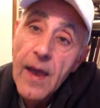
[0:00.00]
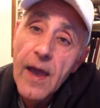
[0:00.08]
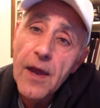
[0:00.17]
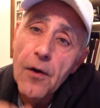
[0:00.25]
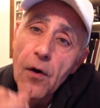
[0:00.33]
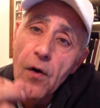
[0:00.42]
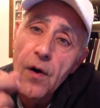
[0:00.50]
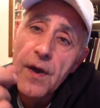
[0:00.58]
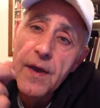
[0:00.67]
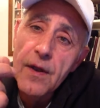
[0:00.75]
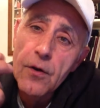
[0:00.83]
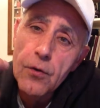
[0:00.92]
And
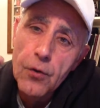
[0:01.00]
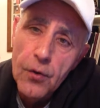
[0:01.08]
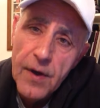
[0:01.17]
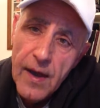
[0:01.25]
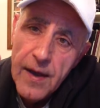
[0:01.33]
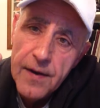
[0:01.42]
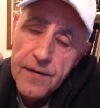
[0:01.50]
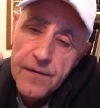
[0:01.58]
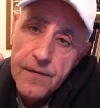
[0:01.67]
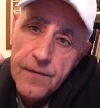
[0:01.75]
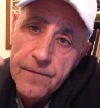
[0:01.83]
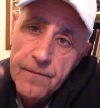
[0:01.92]
I look at
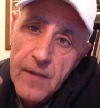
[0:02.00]
it,